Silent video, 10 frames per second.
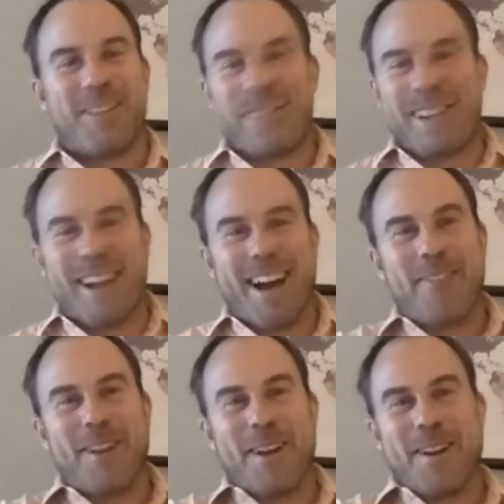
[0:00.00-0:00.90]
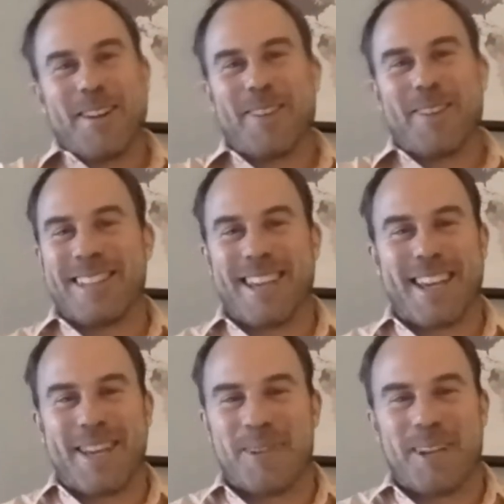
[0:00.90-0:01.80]
been happier about
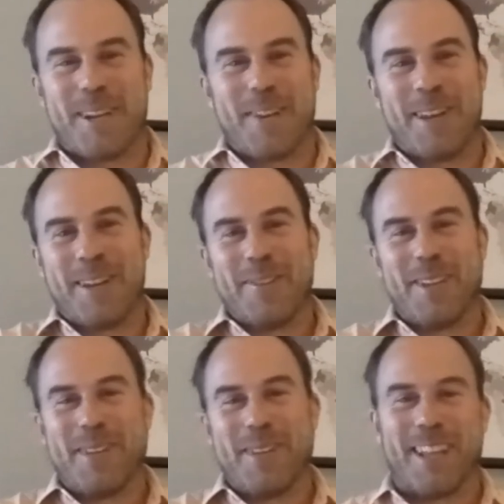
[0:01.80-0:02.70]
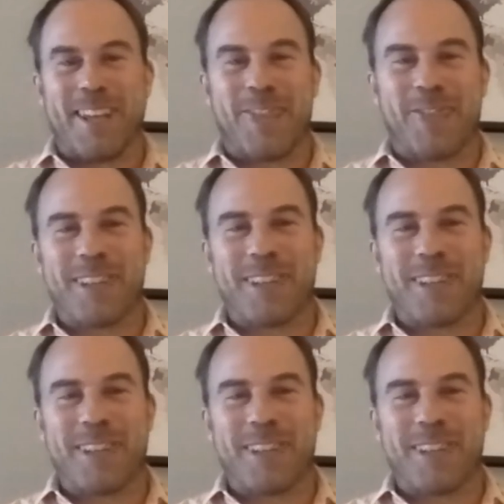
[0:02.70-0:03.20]
taking money off anybody in my life.